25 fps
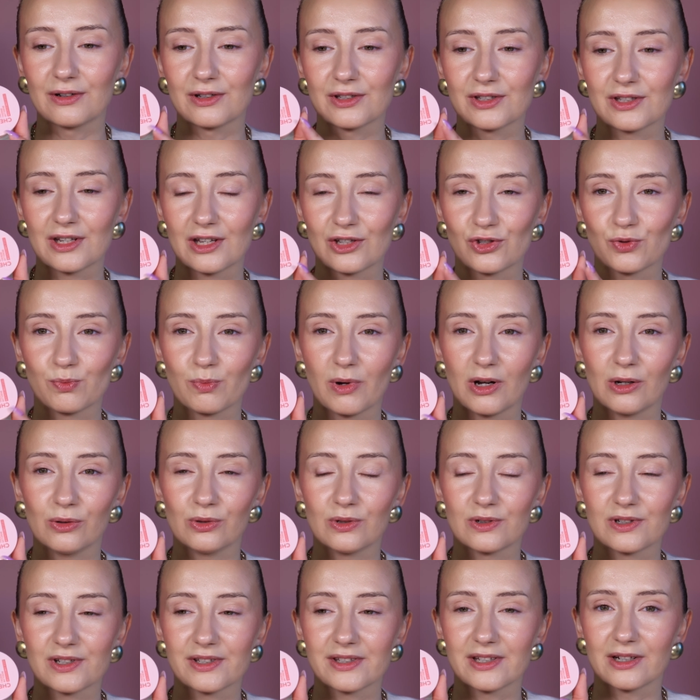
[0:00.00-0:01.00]
such
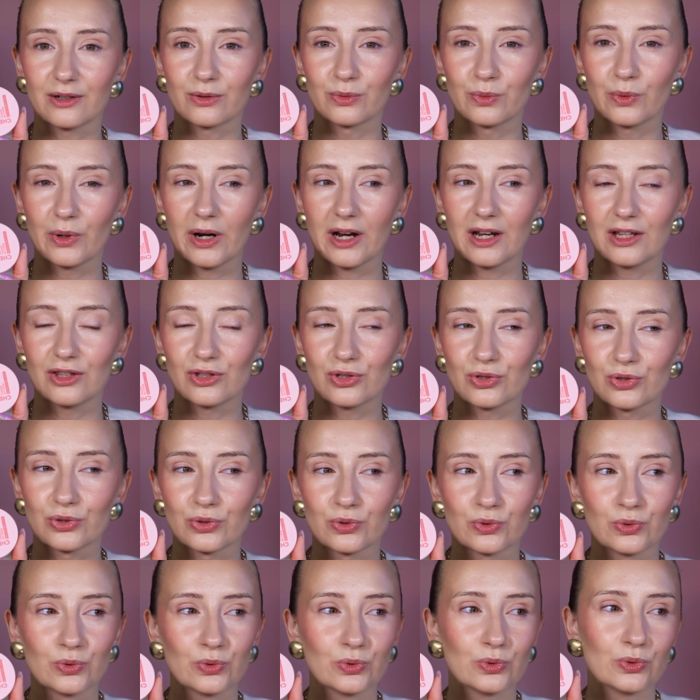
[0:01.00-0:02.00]
powders are way
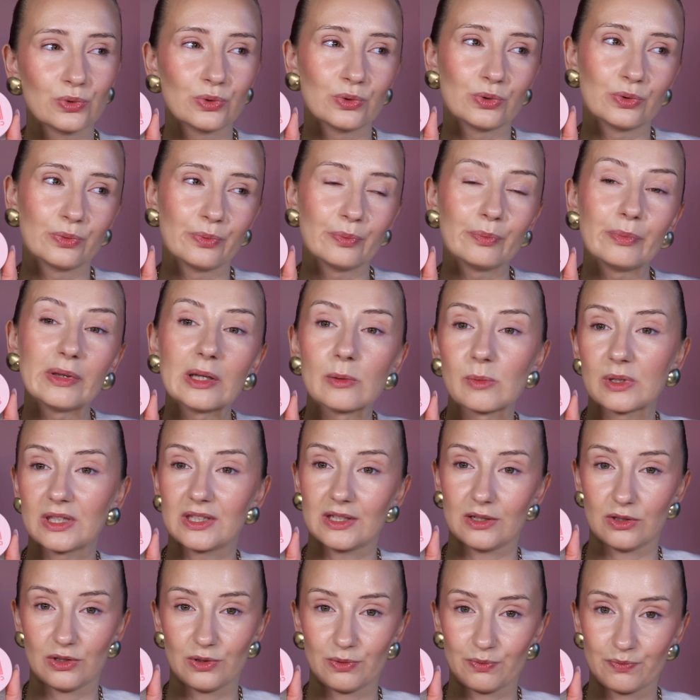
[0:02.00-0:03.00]
too
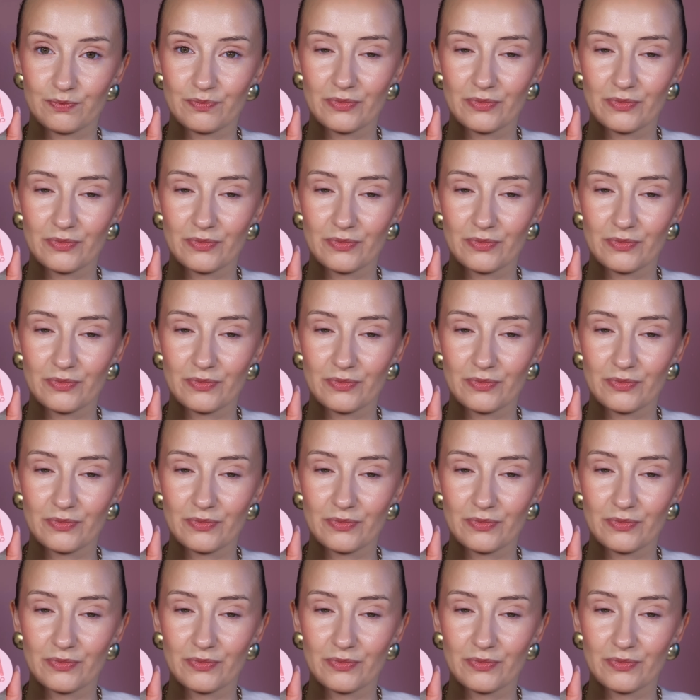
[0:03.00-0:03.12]
pigmented,